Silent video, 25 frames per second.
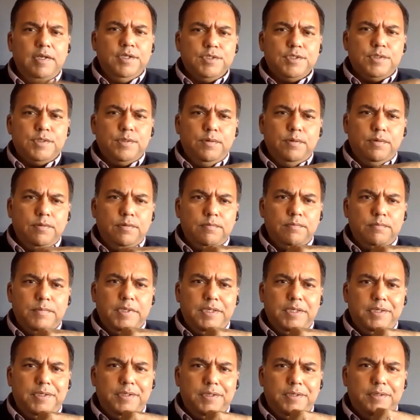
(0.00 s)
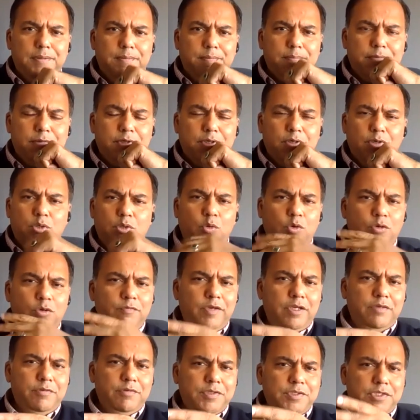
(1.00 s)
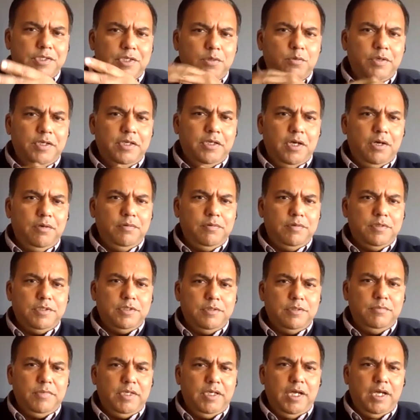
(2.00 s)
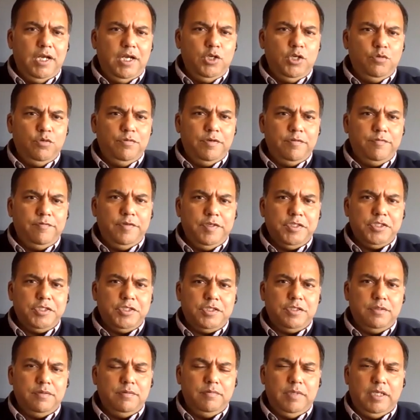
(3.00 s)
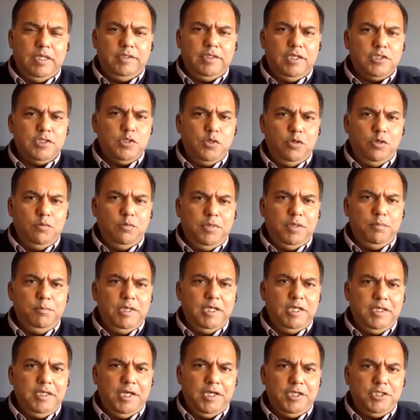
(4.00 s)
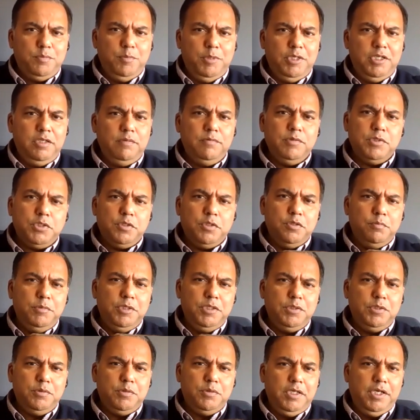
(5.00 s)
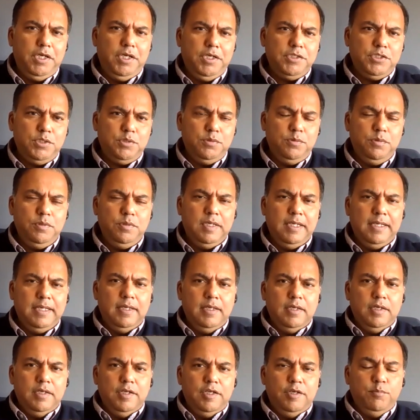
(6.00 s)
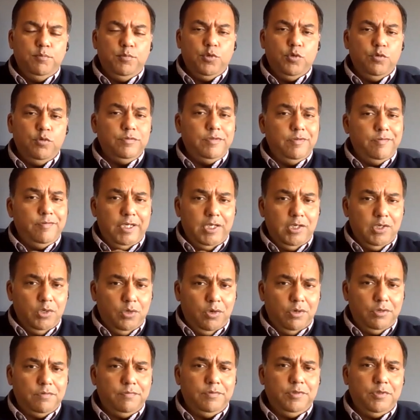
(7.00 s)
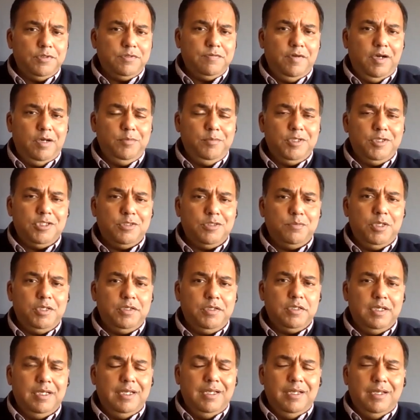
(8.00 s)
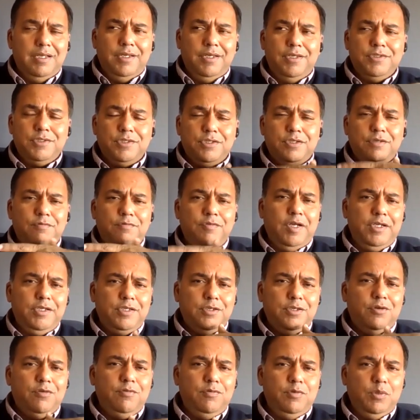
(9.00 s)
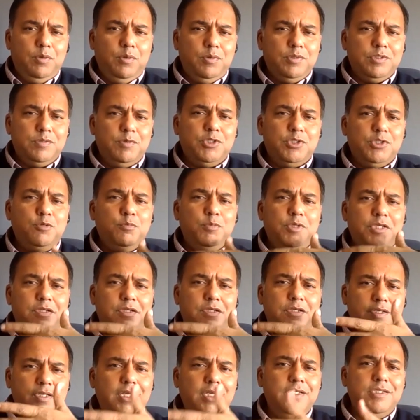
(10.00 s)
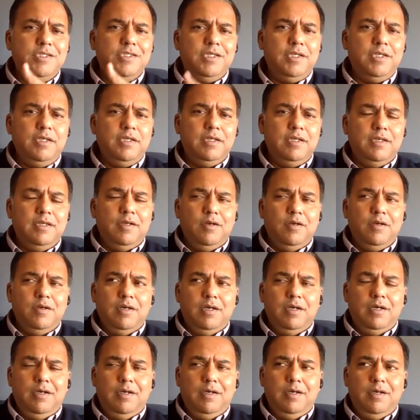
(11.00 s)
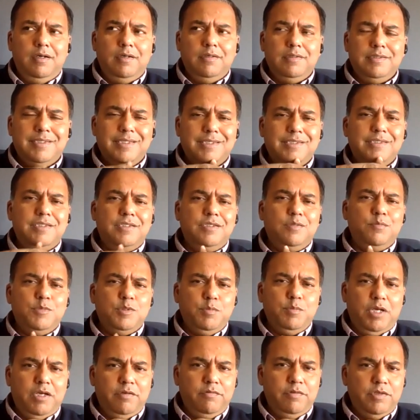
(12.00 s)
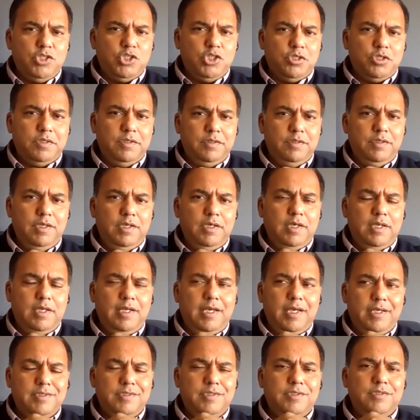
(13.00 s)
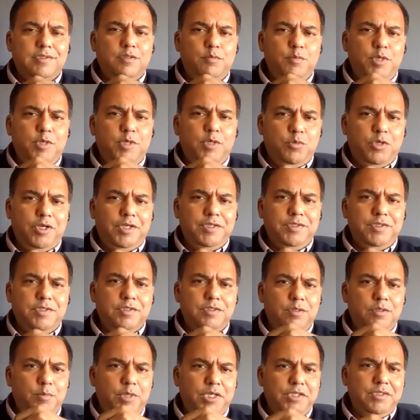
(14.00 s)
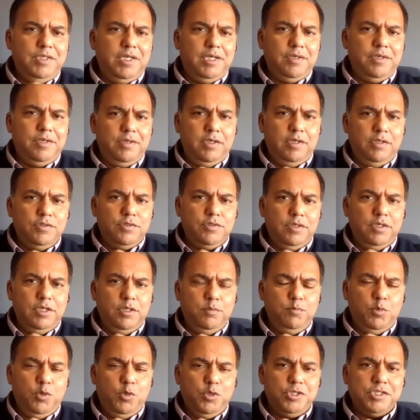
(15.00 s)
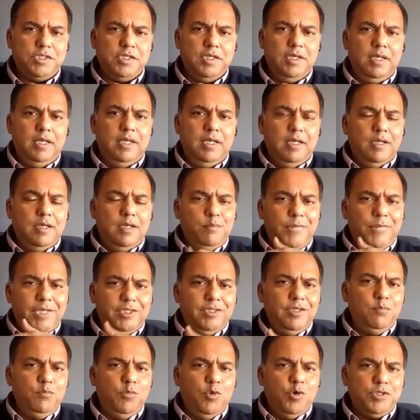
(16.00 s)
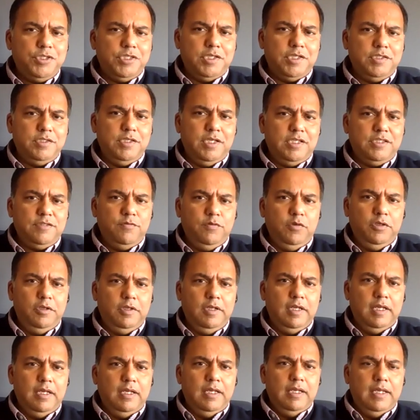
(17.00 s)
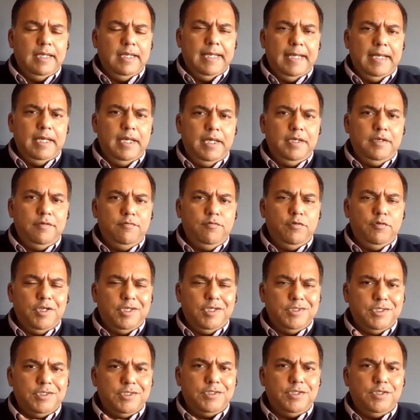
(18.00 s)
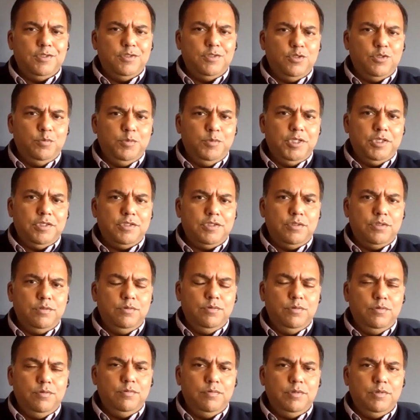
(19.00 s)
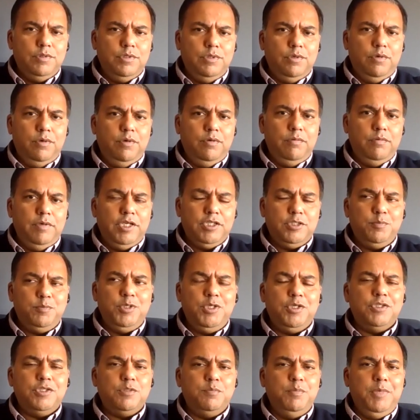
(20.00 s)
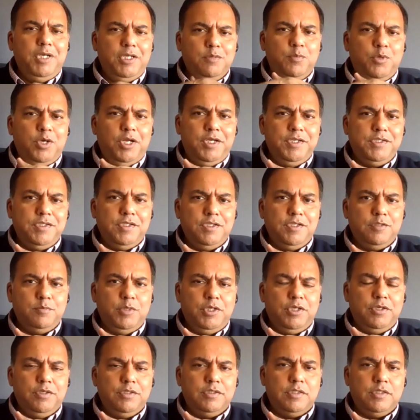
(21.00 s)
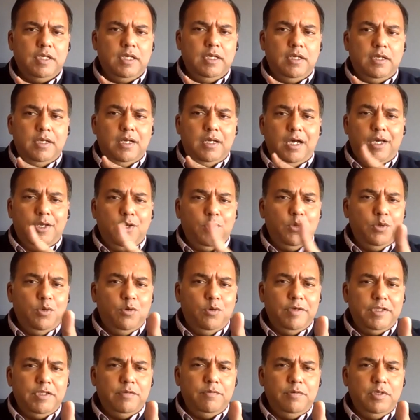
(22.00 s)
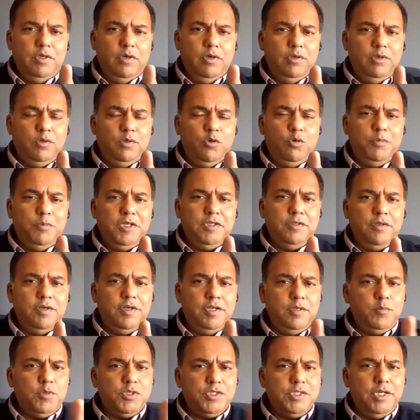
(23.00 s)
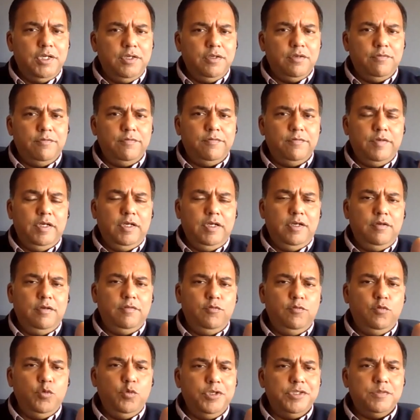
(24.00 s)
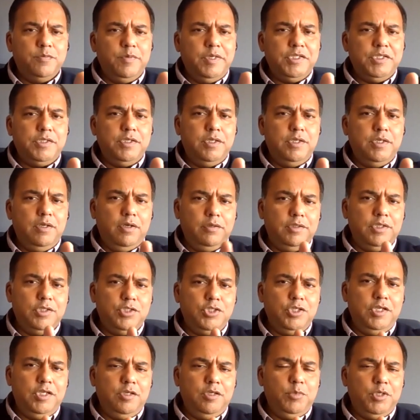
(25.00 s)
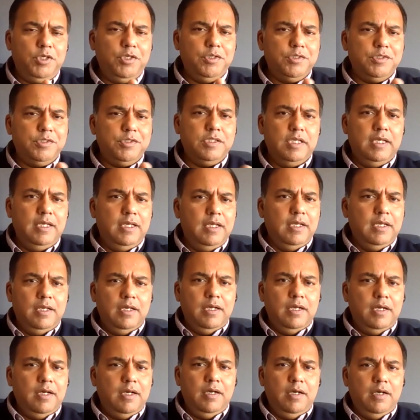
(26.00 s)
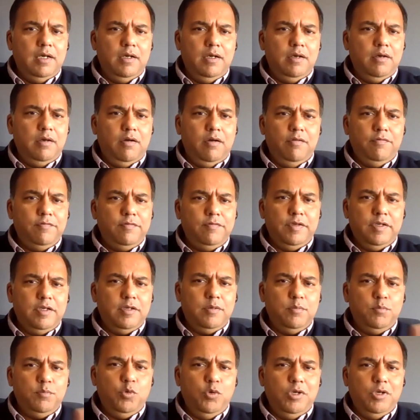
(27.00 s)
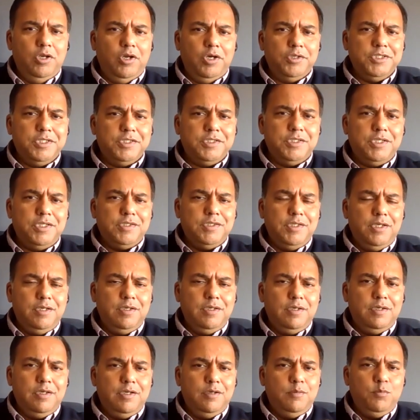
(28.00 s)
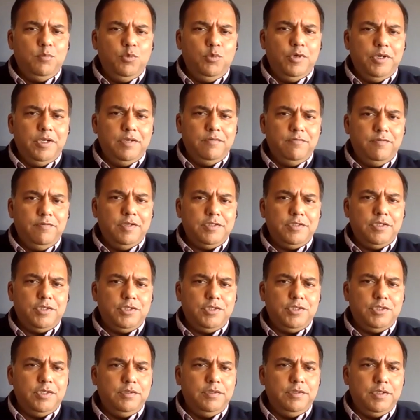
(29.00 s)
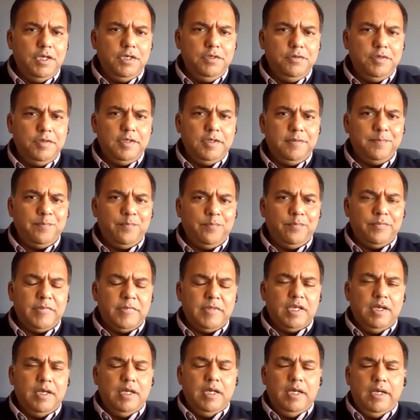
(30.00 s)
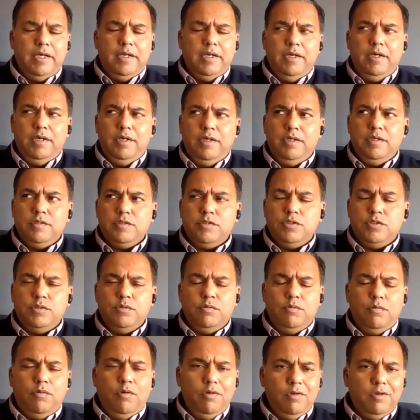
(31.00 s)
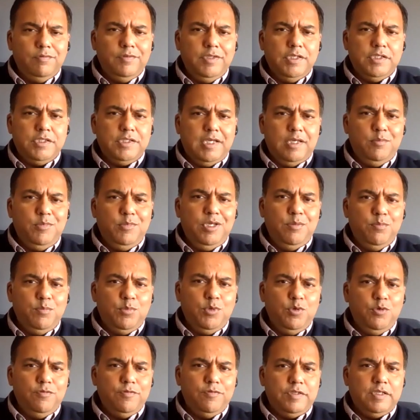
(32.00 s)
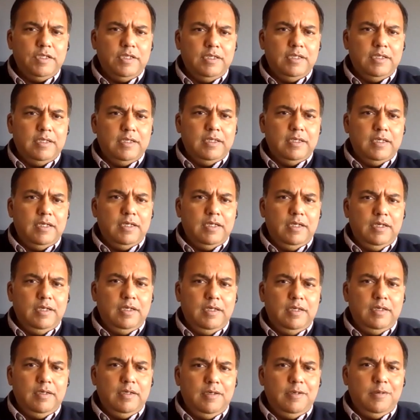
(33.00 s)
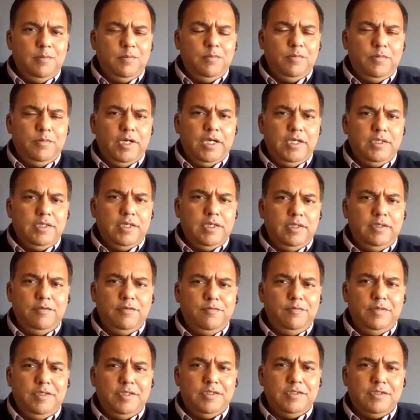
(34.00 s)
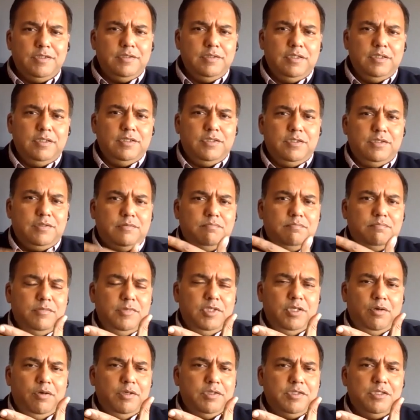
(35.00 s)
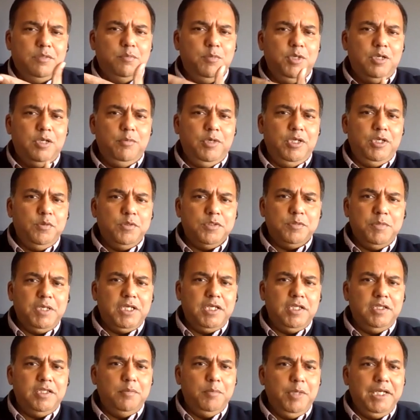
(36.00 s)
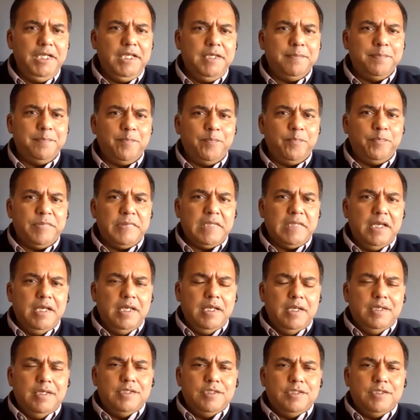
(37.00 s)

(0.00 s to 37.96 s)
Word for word: So, uh, you know, loan waivers are going out um, hand over fist, and that's all public tax money, which could have been utilized to improve the very lot of those farmers. But instead of writing off loans, we should be creating uh, systems by which they can access the best prices, the best agricultural inputs, make them more successful, and for us as consumers to, you know, experience better prices because I don't know whether we all know, but 30% of uh, food is wasted along the chain because yeah. uh, of uh, poor logistics and uh, poor infrastructure in the country. Hmm. Uh, so all of this can be improved, uh, right? And the, it's it's you know it's the middleman who's making the money. Yeah.